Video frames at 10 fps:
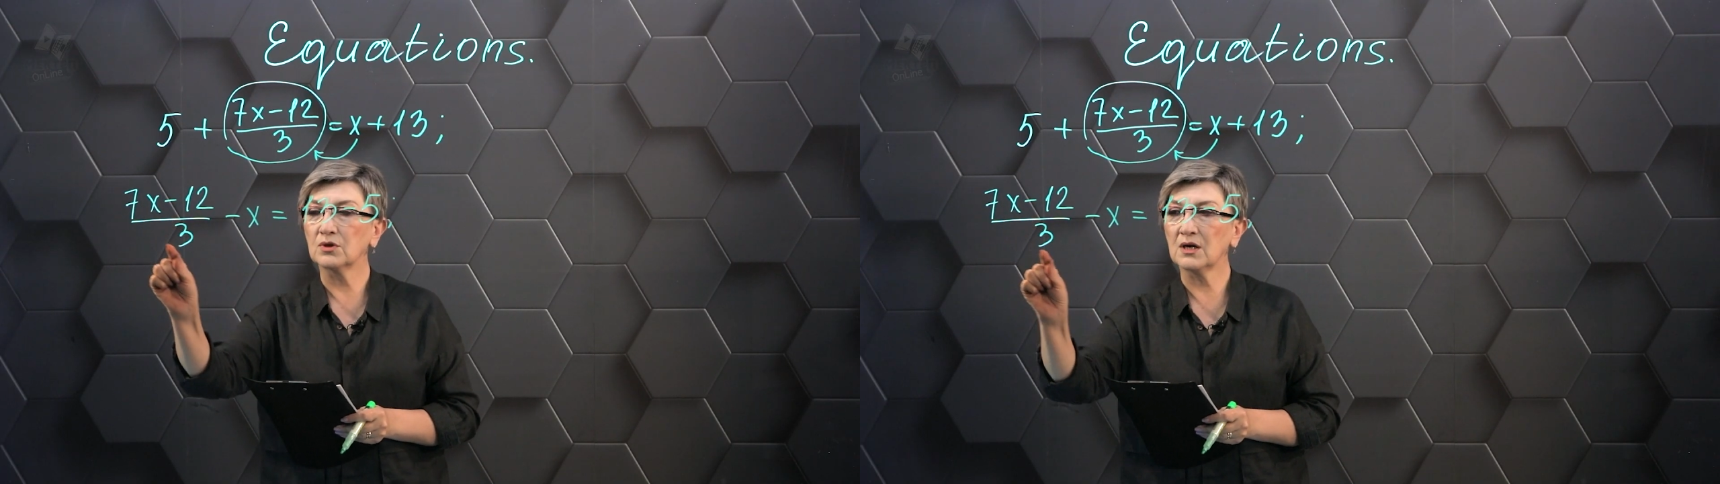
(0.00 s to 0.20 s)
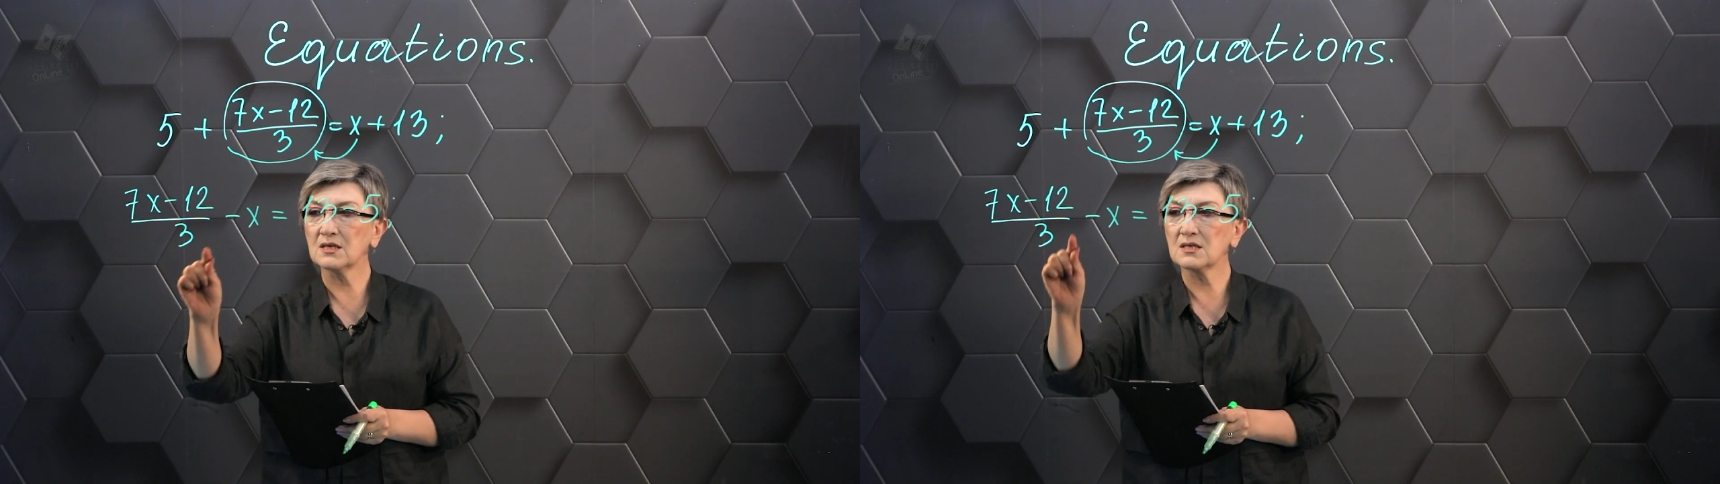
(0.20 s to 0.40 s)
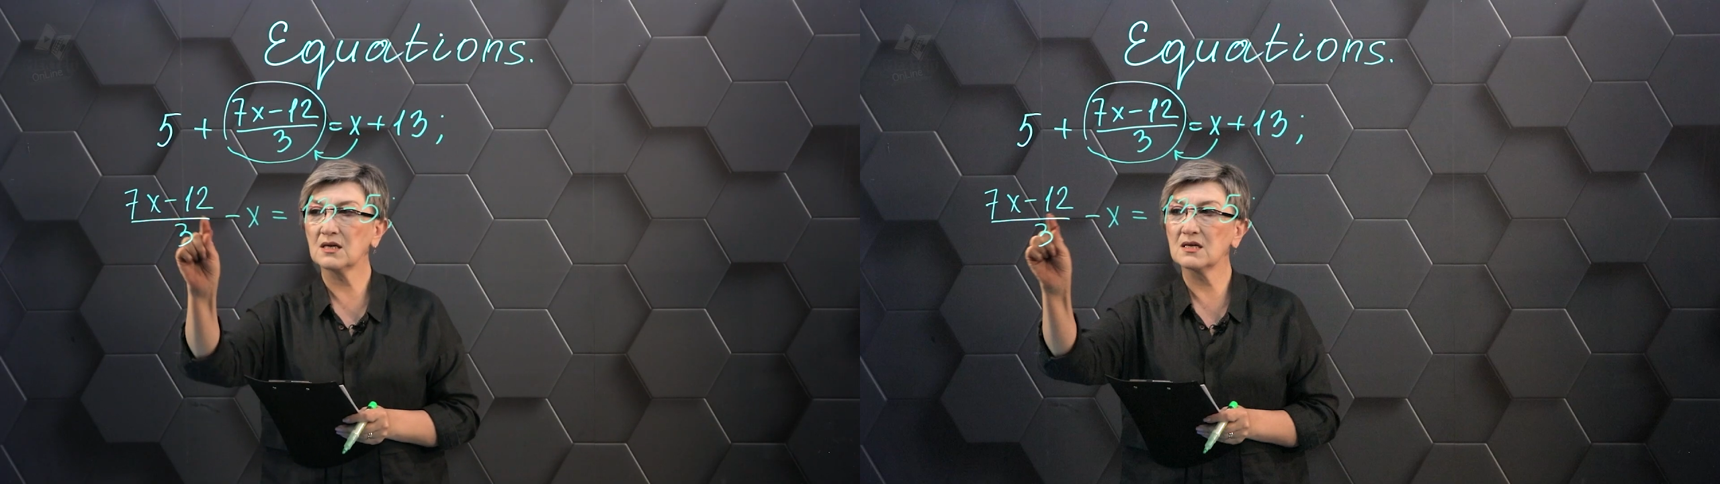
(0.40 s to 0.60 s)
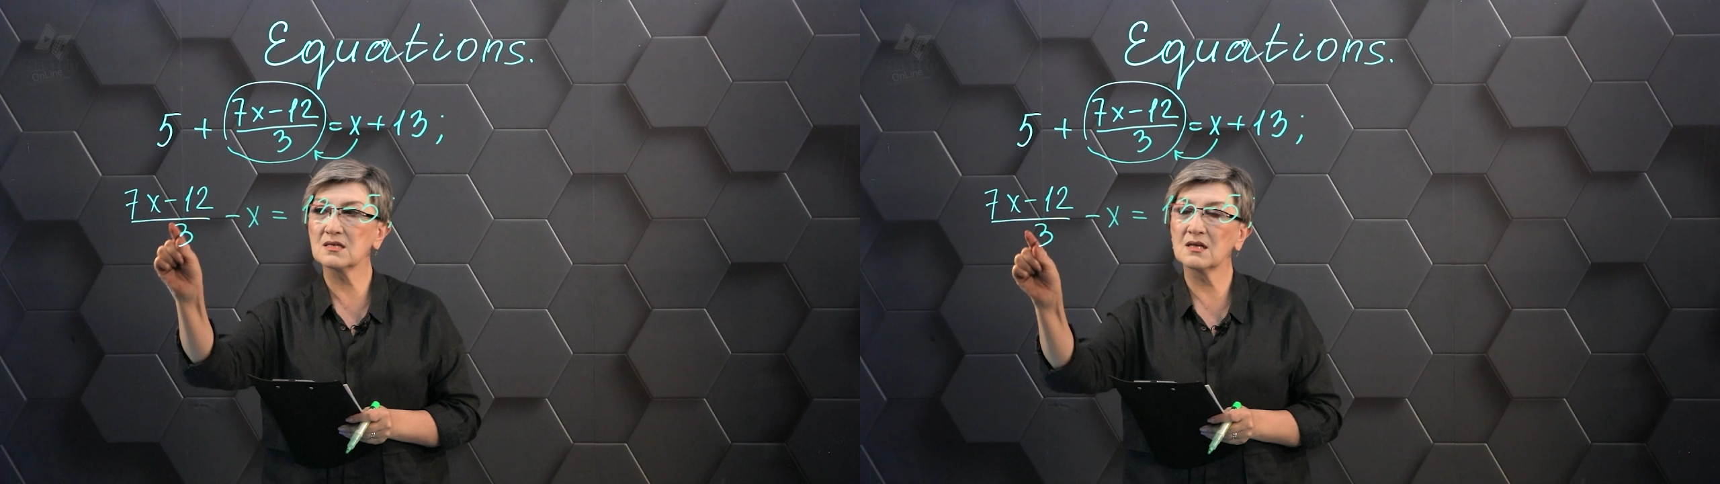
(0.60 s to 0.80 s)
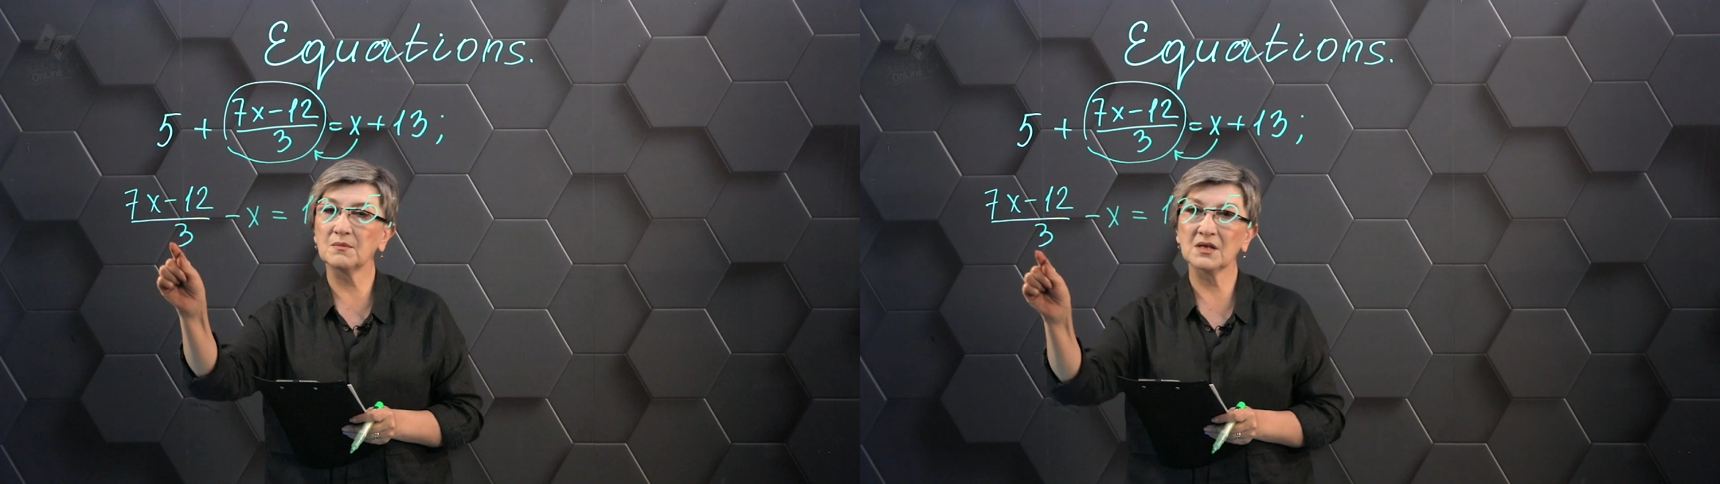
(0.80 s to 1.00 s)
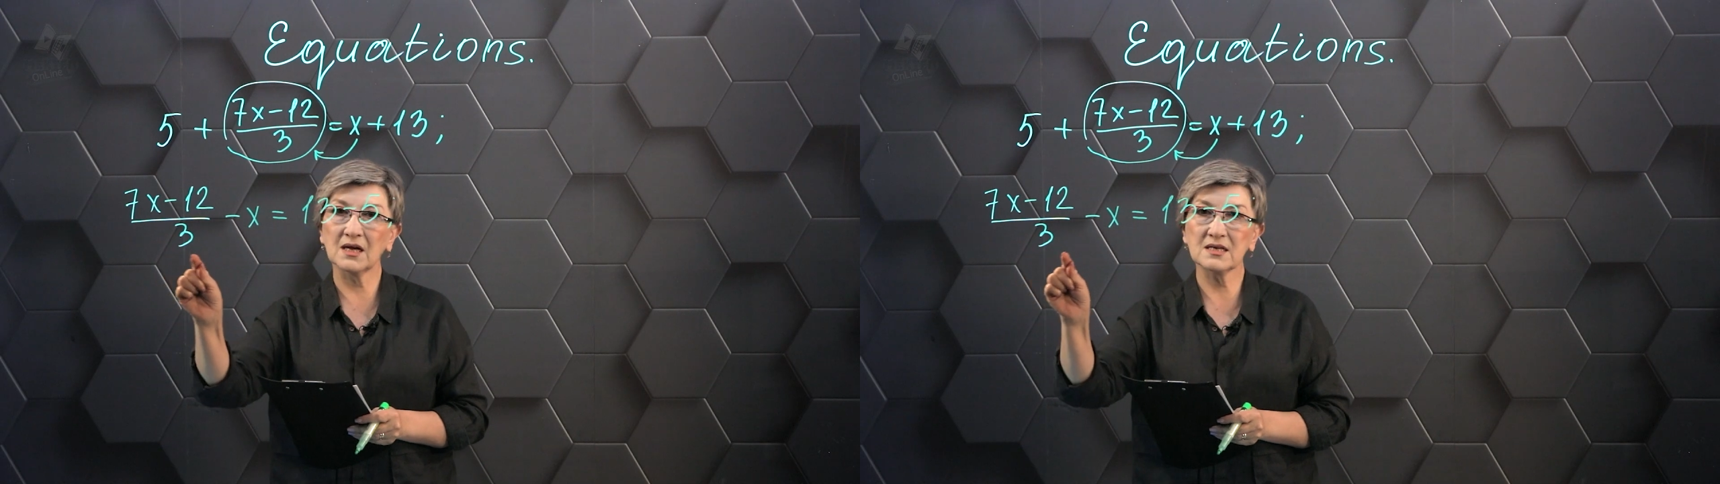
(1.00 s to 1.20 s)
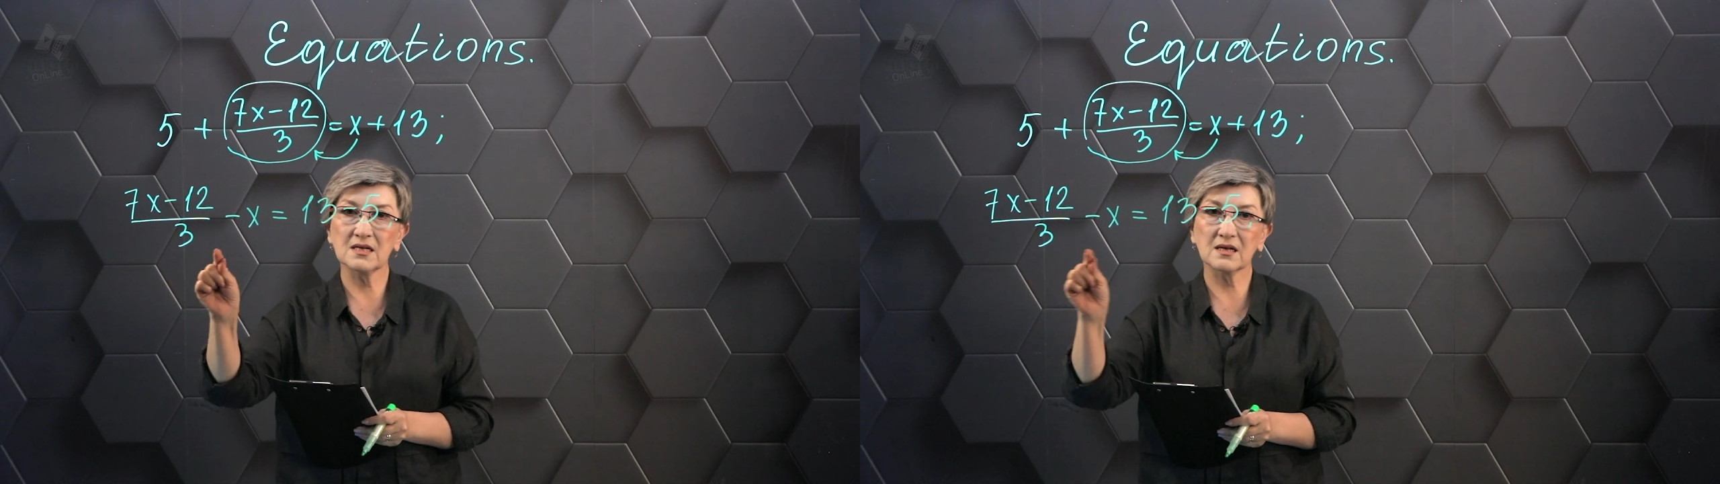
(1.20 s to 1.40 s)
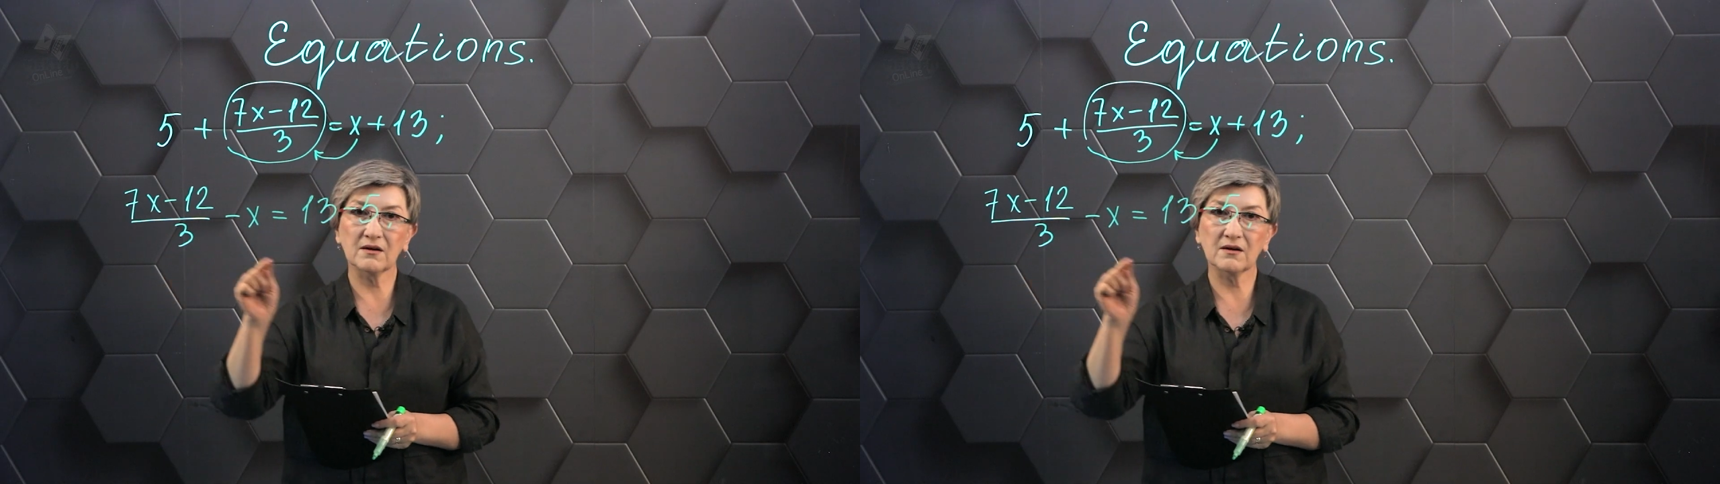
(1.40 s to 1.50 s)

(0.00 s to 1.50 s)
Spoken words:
denominator equal